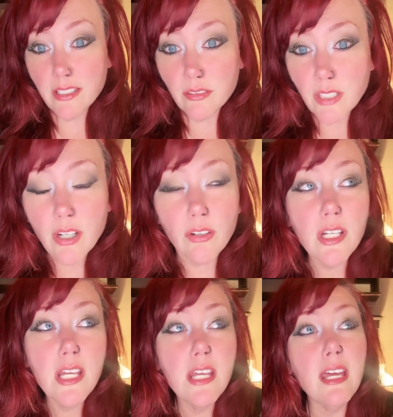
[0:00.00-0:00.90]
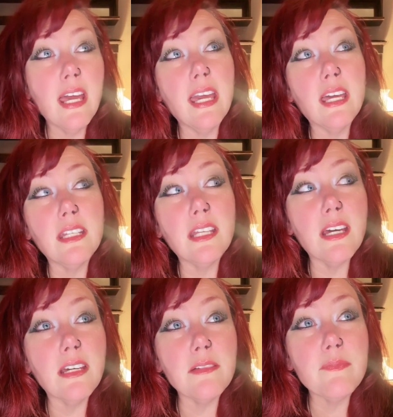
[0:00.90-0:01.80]
I don't know. And,
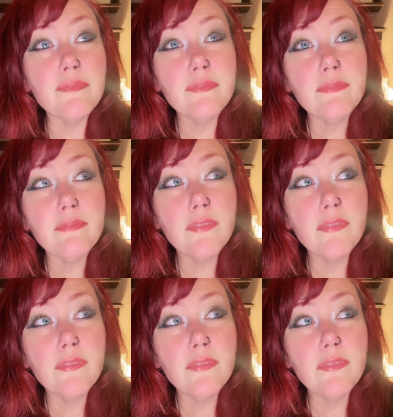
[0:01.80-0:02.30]
am